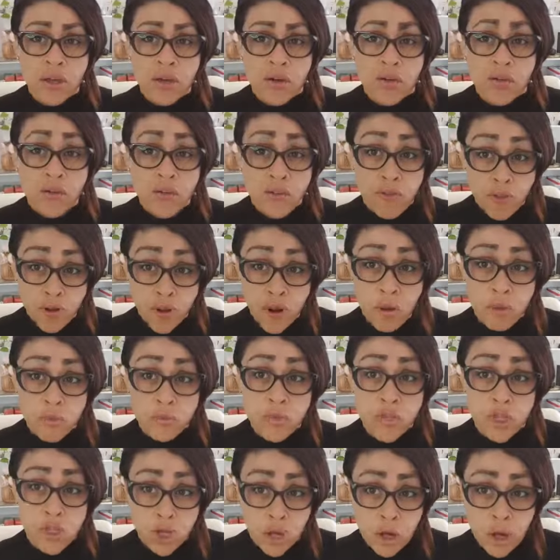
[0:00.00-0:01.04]

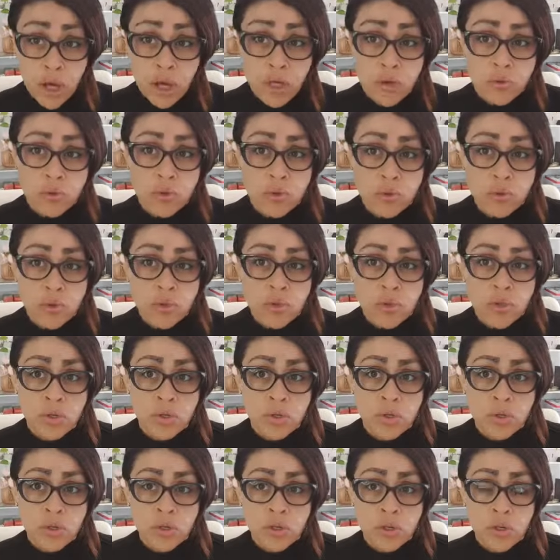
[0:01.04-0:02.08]
from childhood,
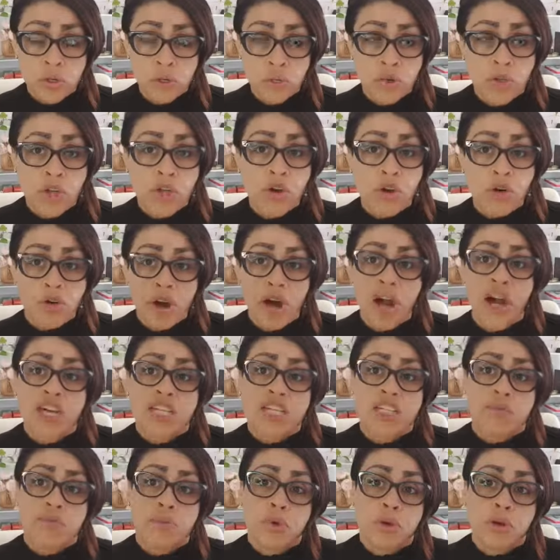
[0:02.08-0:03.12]
we
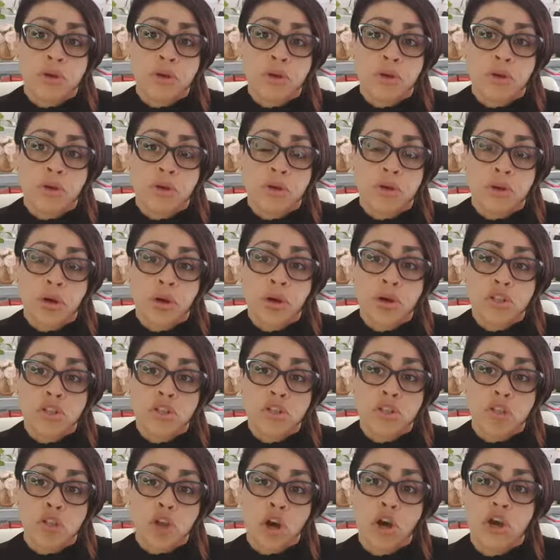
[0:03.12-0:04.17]
grasp
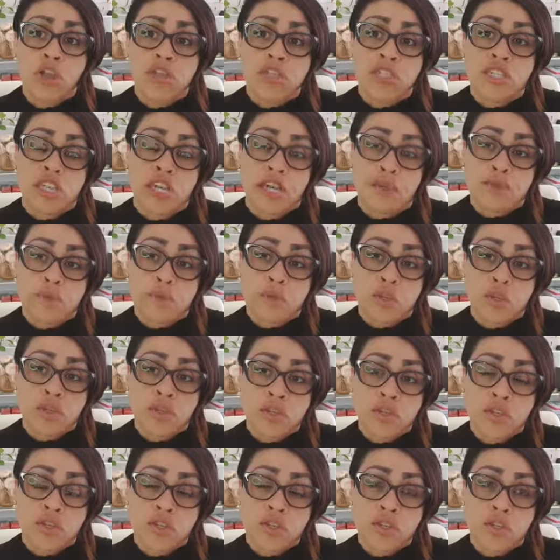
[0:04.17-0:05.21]
onto concepts,
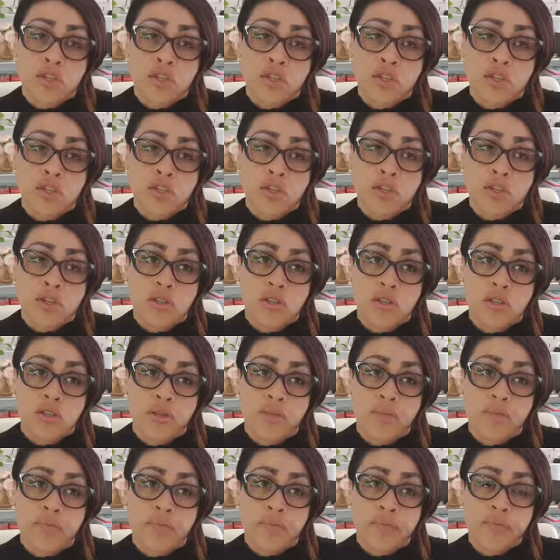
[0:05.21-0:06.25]
because the
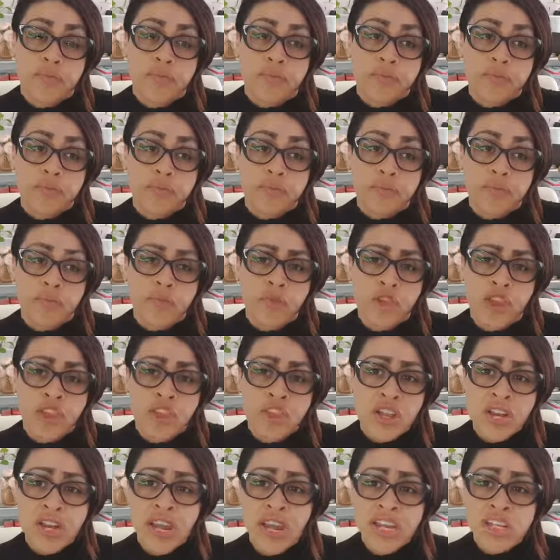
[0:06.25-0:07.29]

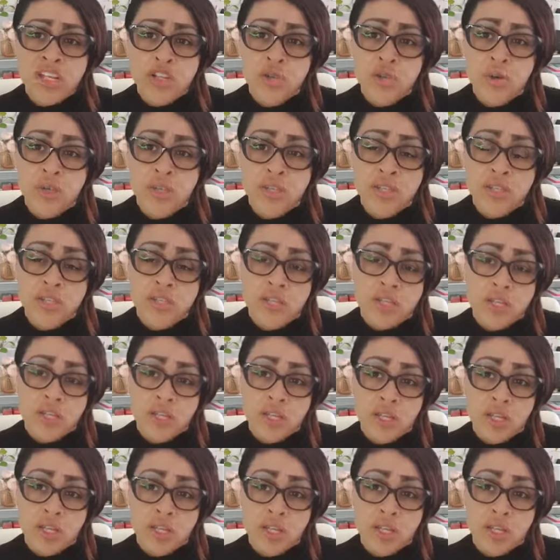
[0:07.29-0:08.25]
natural instinct